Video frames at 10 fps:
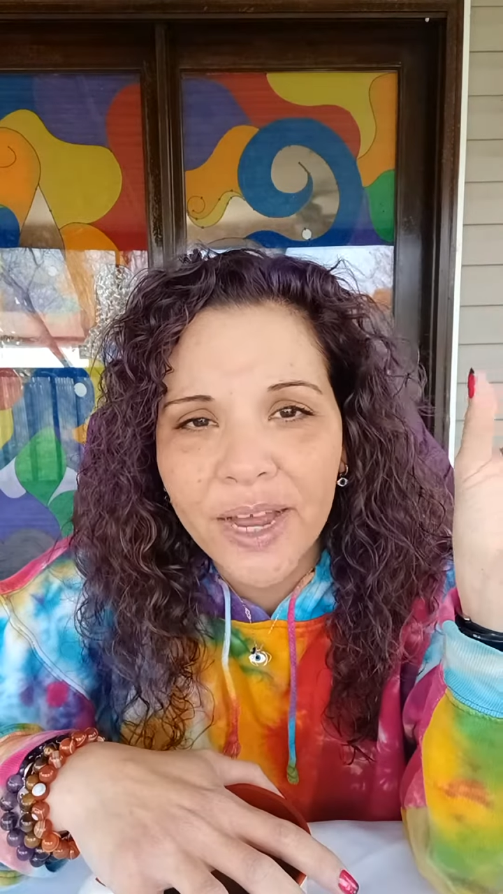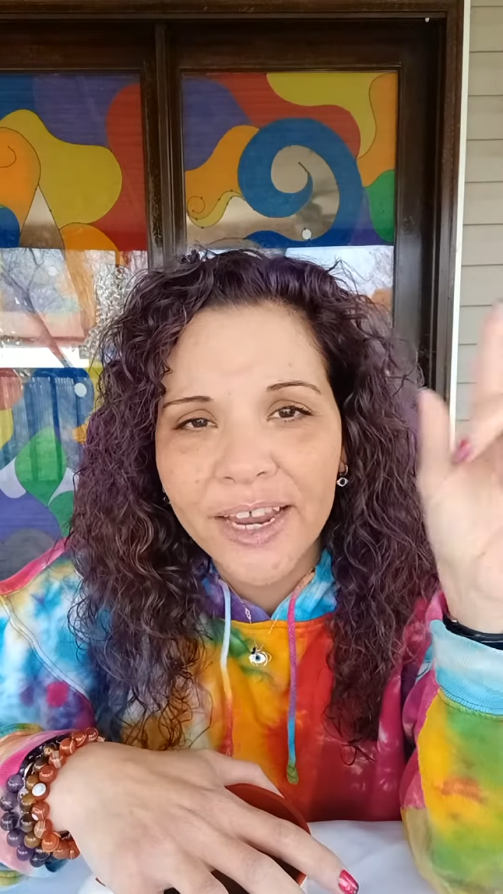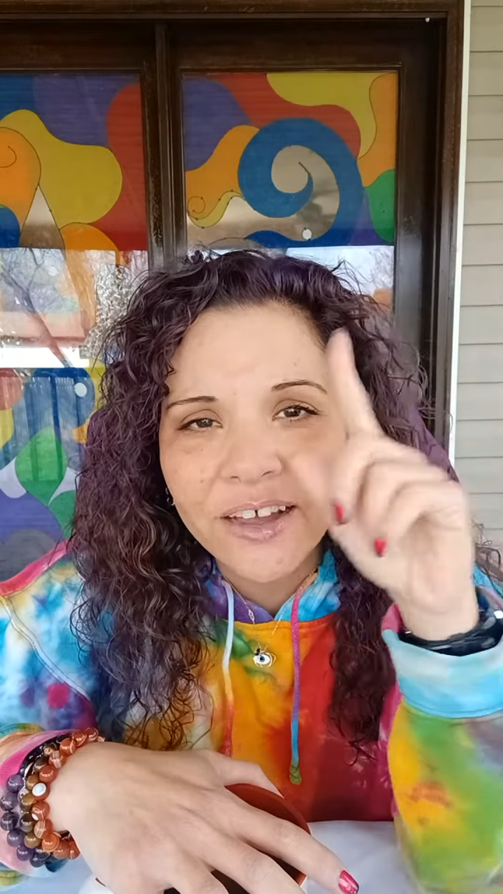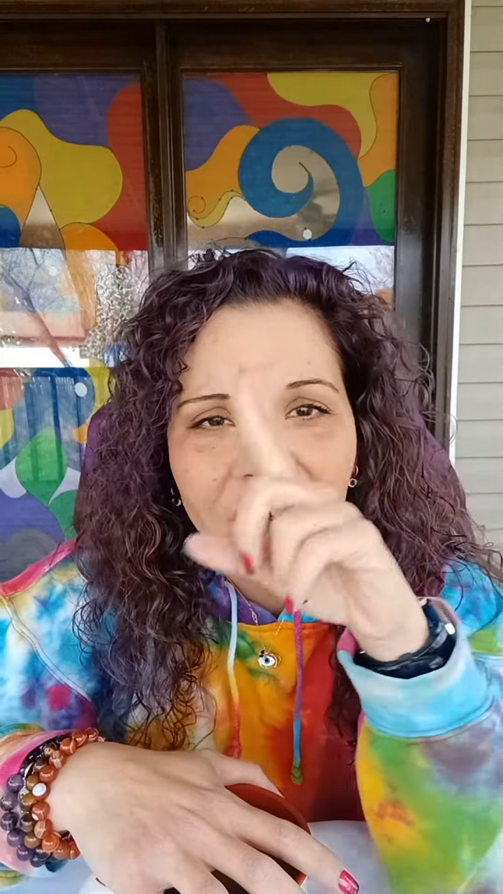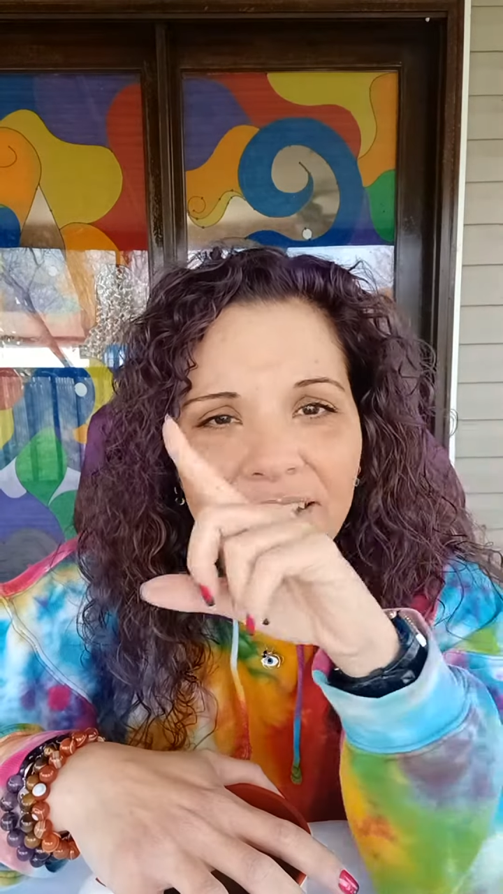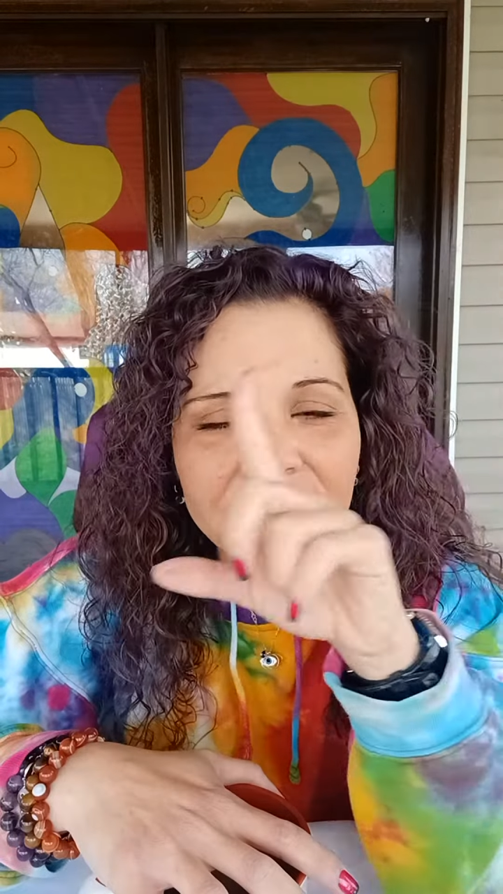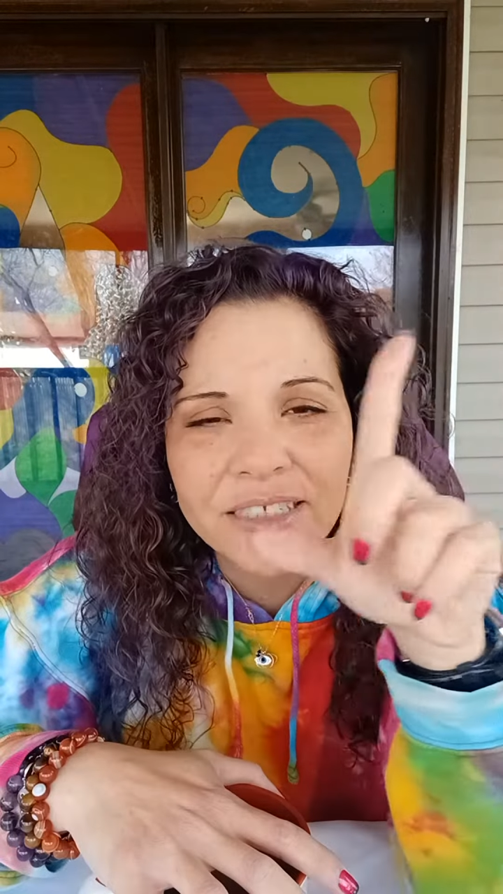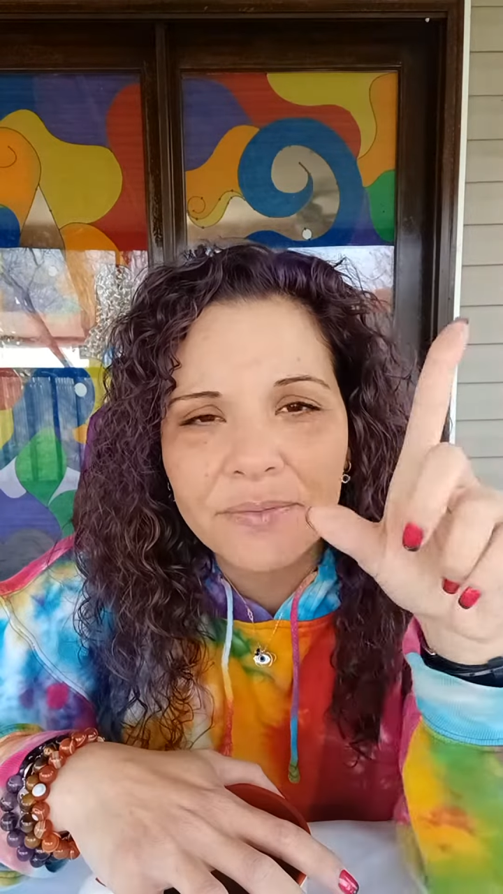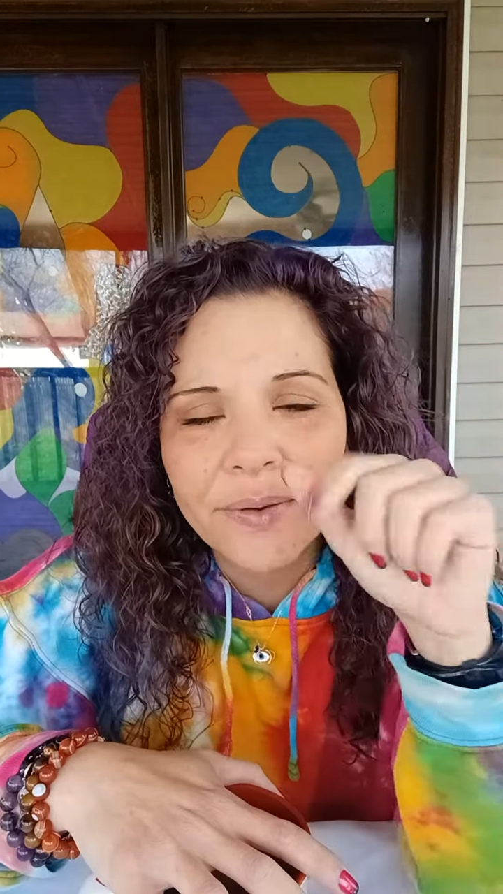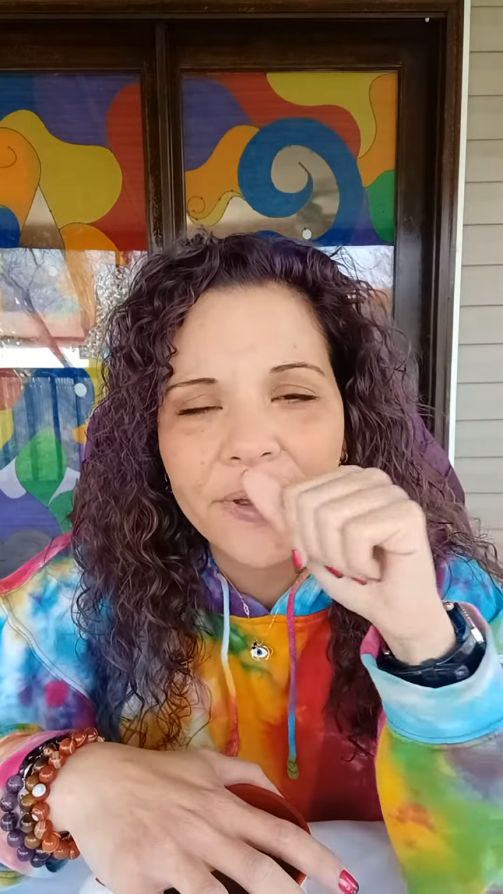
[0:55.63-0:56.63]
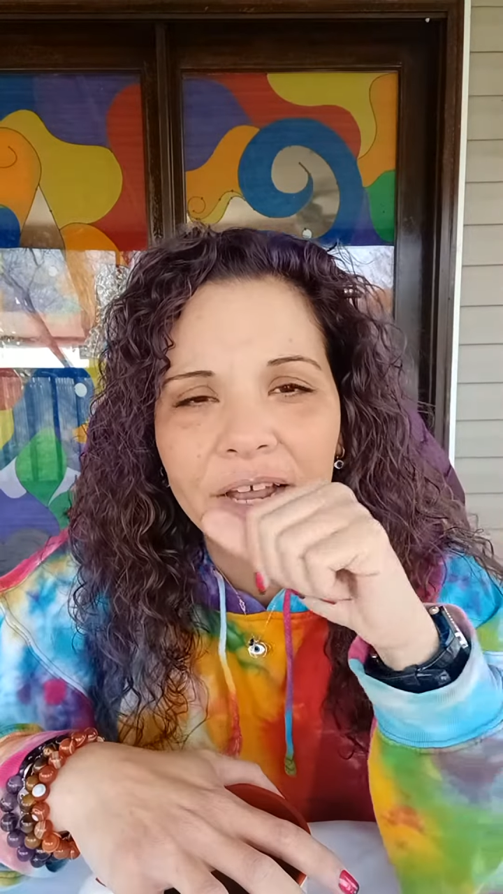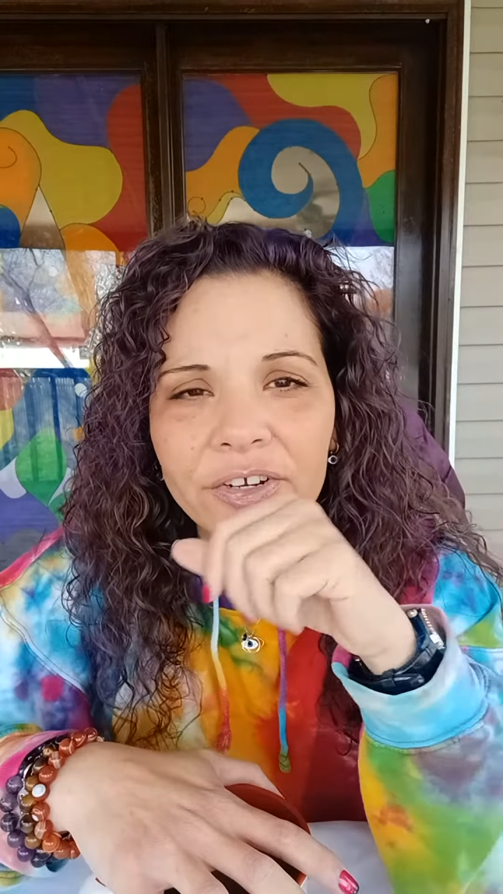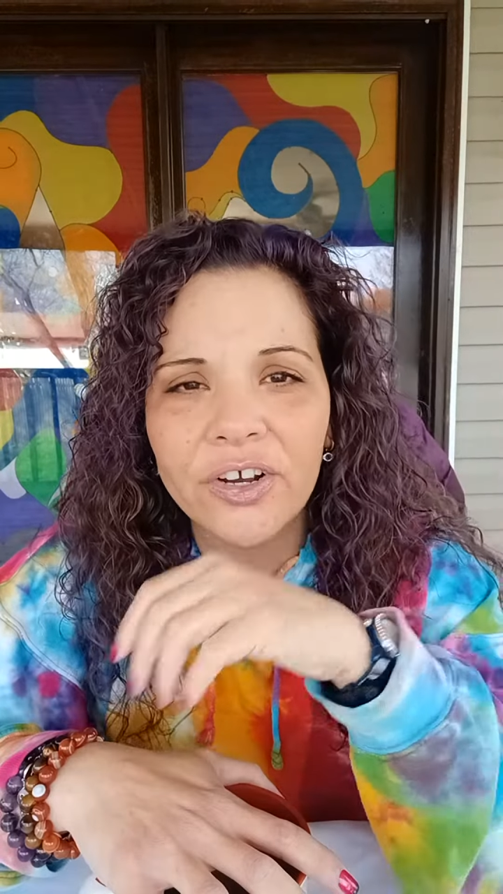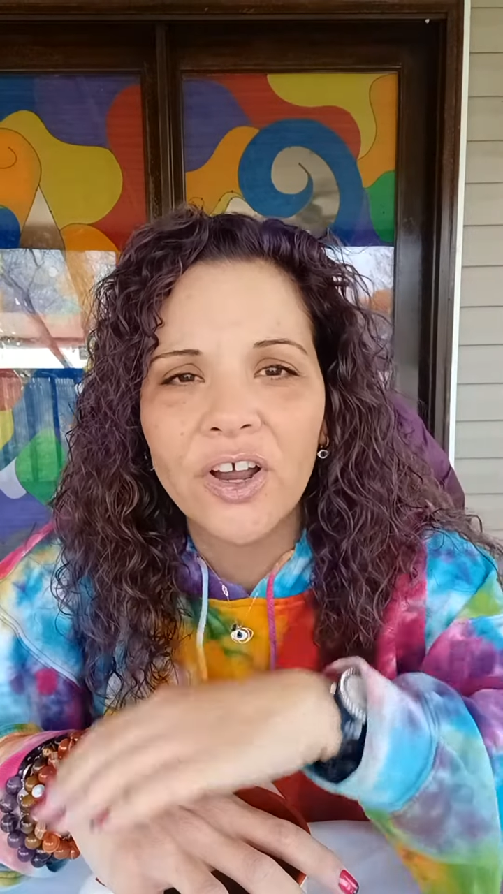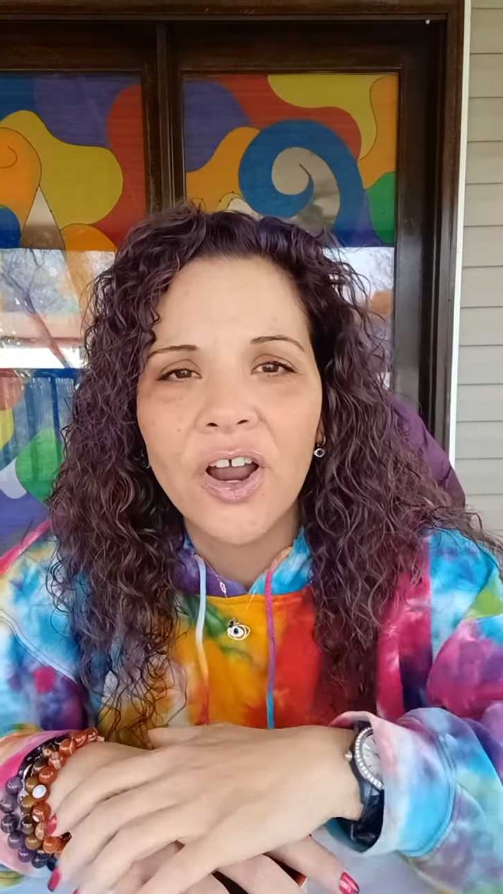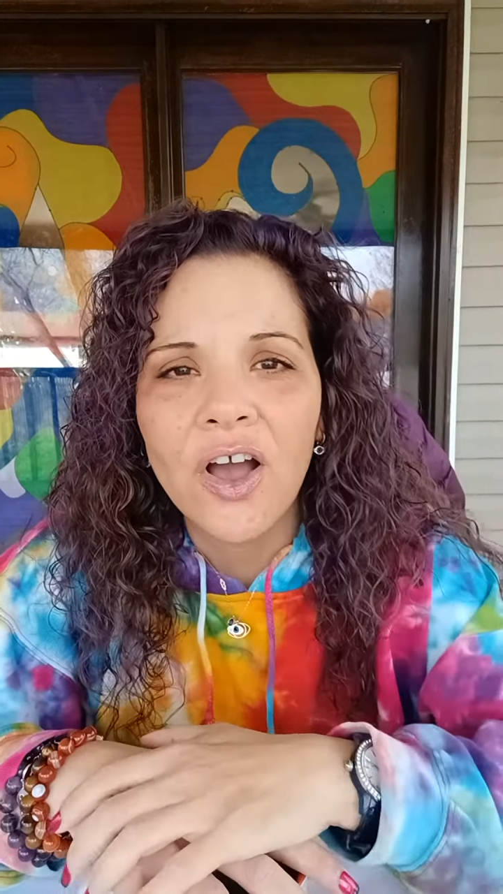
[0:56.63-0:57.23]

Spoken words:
icon that's in my banner